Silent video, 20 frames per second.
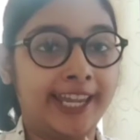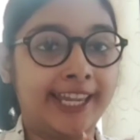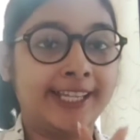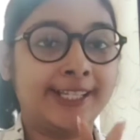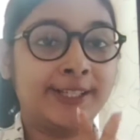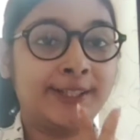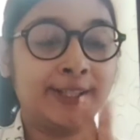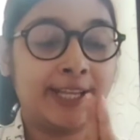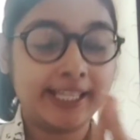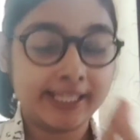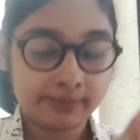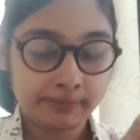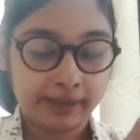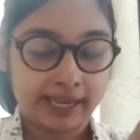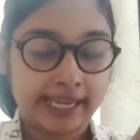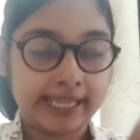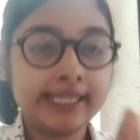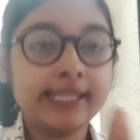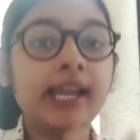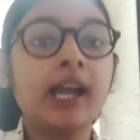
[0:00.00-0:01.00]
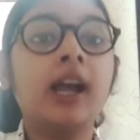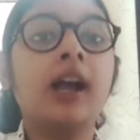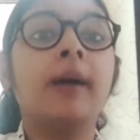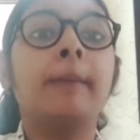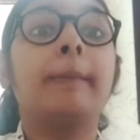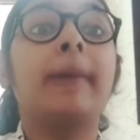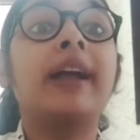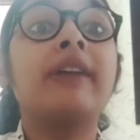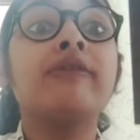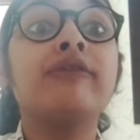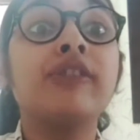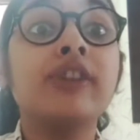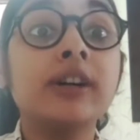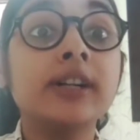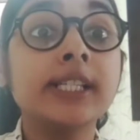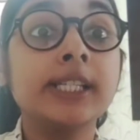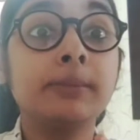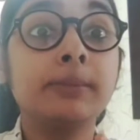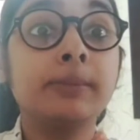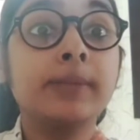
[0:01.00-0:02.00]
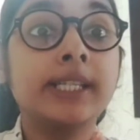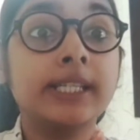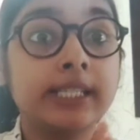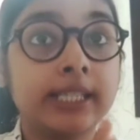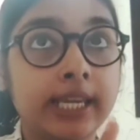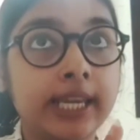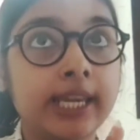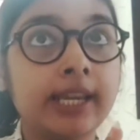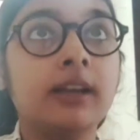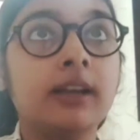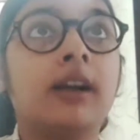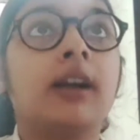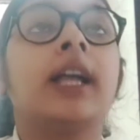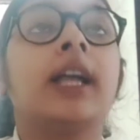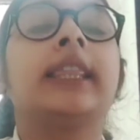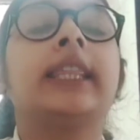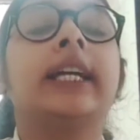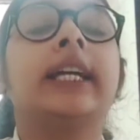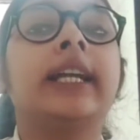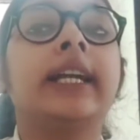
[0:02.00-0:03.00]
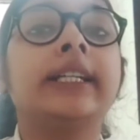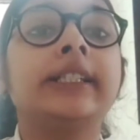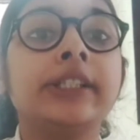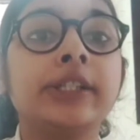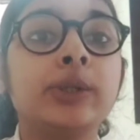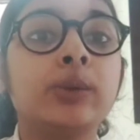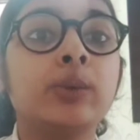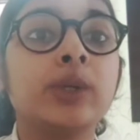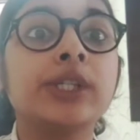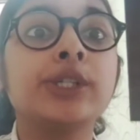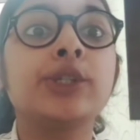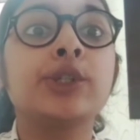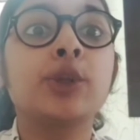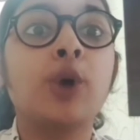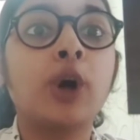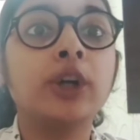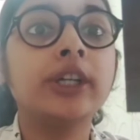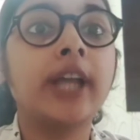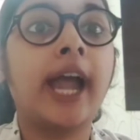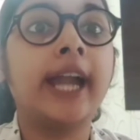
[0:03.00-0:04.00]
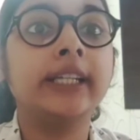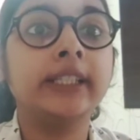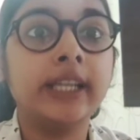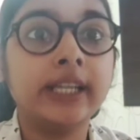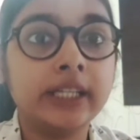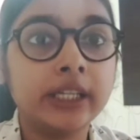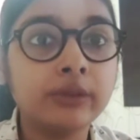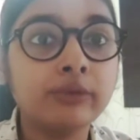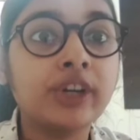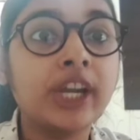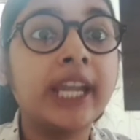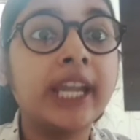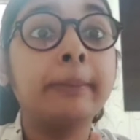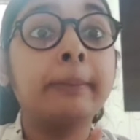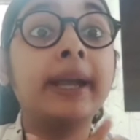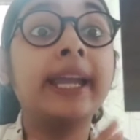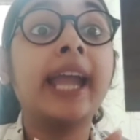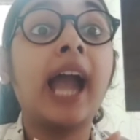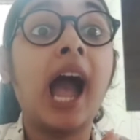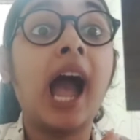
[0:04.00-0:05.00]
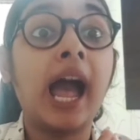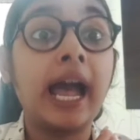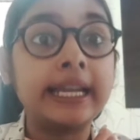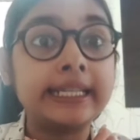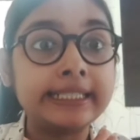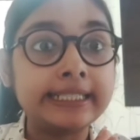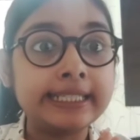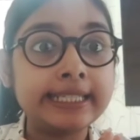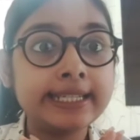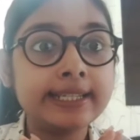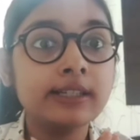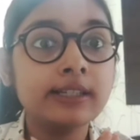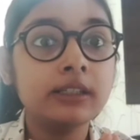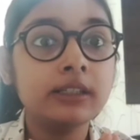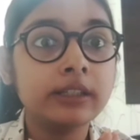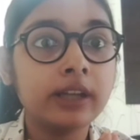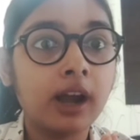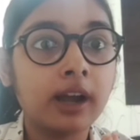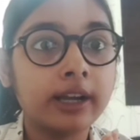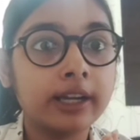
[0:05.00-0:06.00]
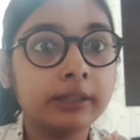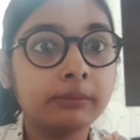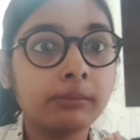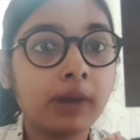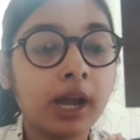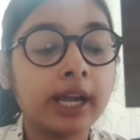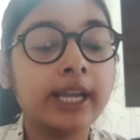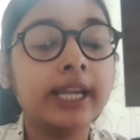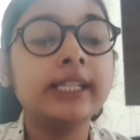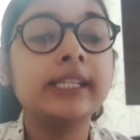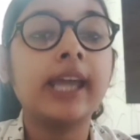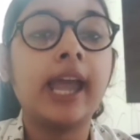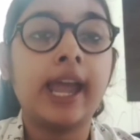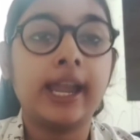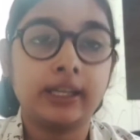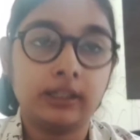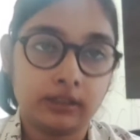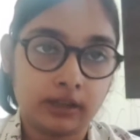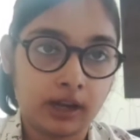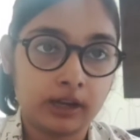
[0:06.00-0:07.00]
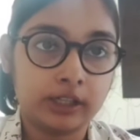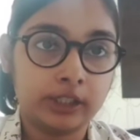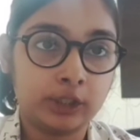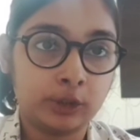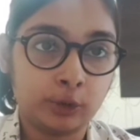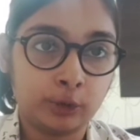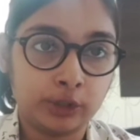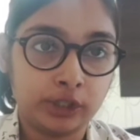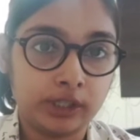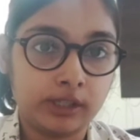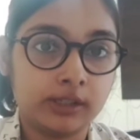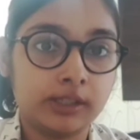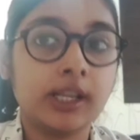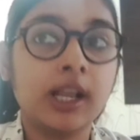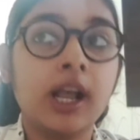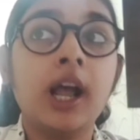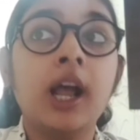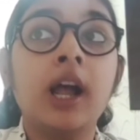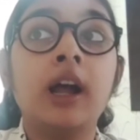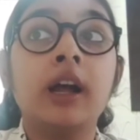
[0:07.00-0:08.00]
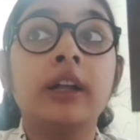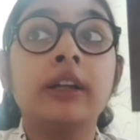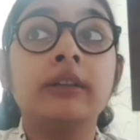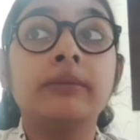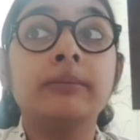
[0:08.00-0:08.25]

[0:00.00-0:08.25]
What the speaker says: Okay, so let's begin. My first mistake that I did was not identifying my ideal target market and target audience.